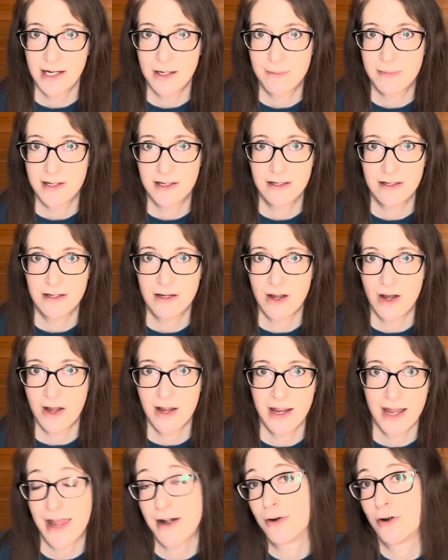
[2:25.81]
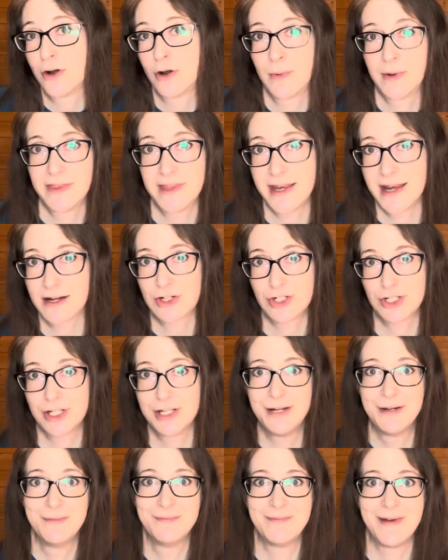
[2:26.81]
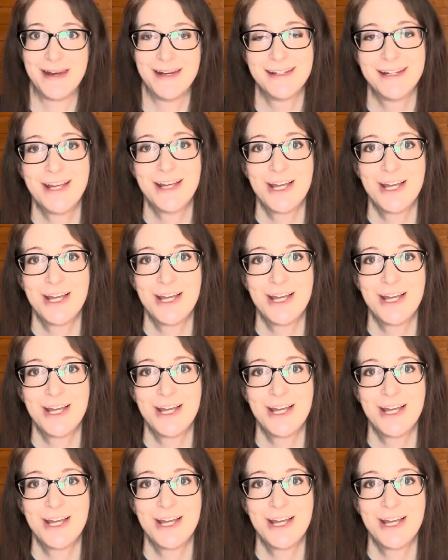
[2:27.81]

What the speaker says: but not, I don't know what they actually meant,